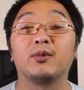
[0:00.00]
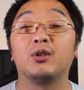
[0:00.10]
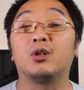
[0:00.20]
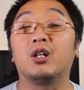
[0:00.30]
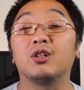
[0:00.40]

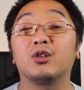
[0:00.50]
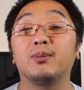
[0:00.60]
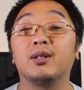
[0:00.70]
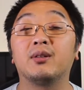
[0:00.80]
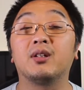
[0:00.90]
You'll also
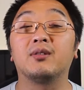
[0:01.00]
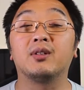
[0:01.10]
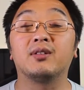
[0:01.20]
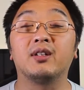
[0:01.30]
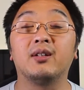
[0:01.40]
be able to
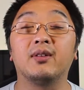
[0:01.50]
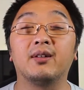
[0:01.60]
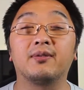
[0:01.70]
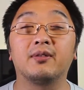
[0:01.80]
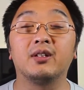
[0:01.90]
receive
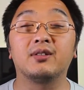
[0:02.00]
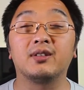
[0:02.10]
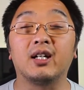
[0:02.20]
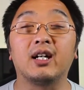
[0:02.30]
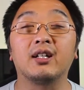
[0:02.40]
a free
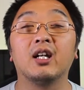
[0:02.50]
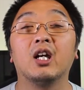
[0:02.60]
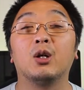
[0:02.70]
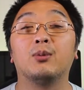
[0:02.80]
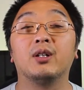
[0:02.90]
stock
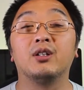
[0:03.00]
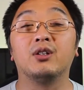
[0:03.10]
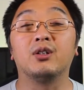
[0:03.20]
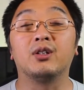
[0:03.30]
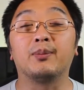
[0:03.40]
when
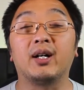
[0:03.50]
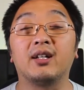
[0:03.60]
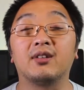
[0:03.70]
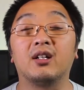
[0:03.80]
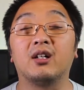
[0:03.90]
you
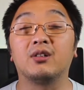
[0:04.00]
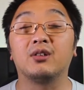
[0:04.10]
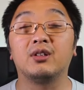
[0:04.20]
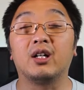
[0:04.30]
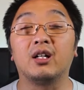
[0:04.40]
deposit one
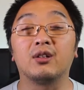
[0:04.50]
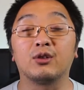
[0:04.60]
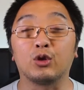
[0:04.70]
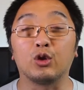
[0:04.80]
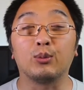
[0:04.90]
hundred
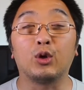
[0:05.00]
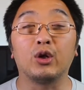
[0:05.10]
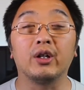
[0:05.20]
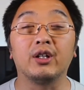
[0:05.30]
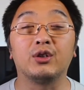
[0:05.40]
dollars or
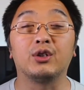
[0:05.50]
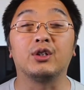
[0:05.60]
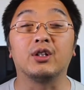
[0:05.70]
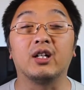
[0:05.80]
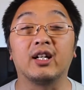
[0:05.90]
more into
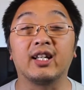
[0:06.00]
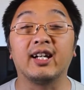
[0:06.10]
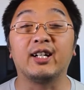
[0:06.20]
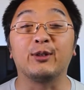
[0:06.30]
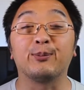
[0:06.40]
your
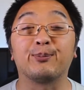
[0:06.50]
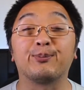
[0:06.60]
account.